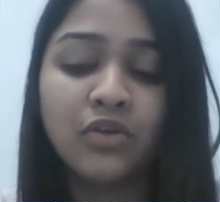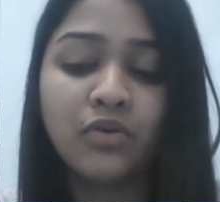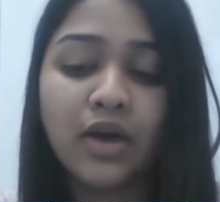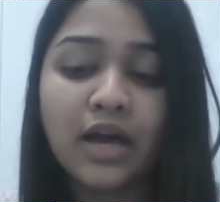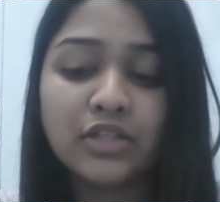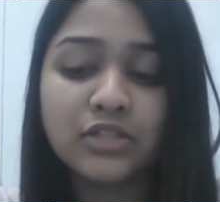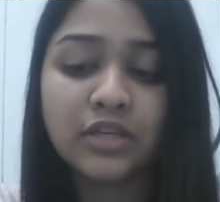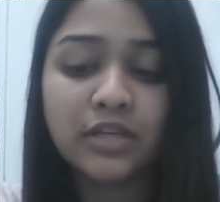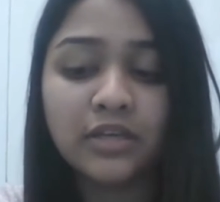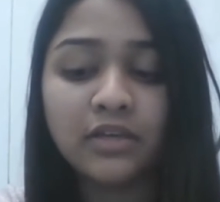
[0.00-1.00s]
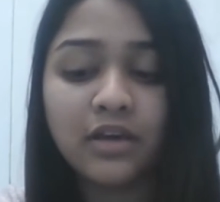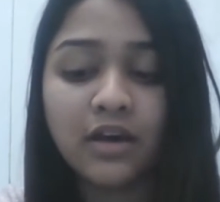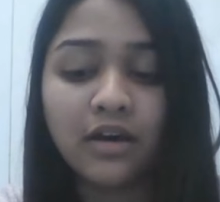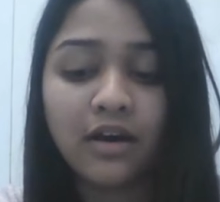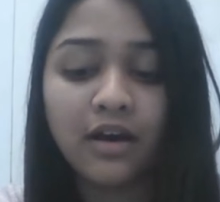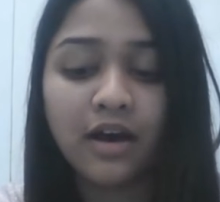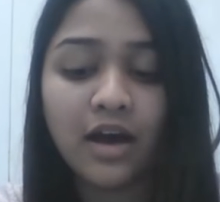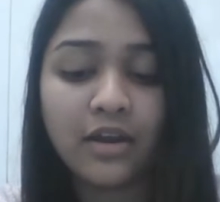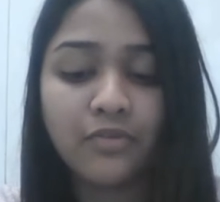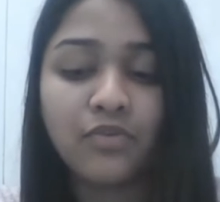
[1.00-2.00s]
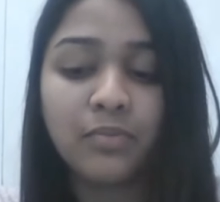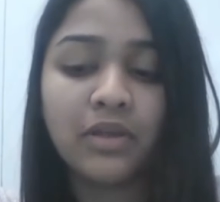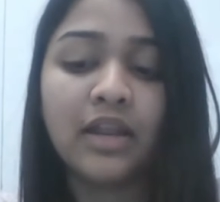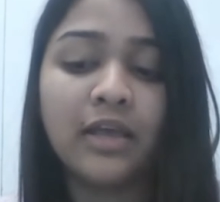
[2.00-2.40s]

you actually are MVP.